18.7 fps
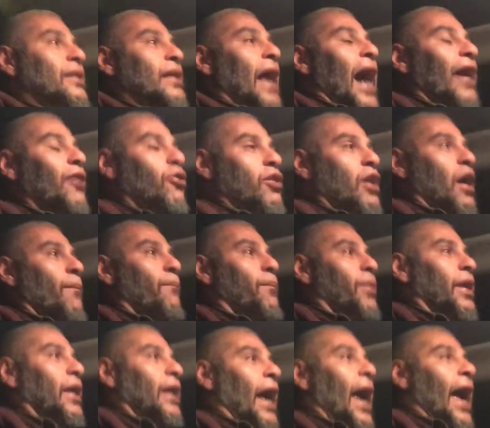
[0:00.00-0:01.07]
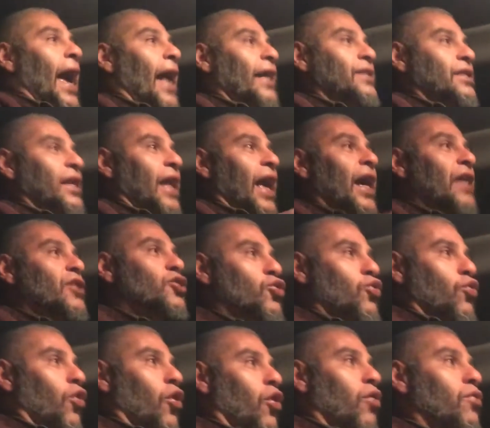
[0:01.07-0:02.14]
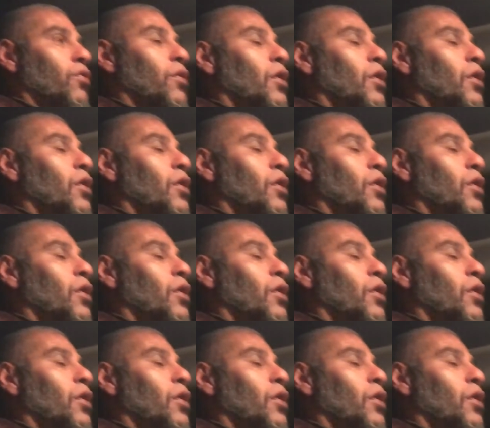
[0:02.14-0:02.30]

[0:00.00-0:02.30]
title company as an escrow,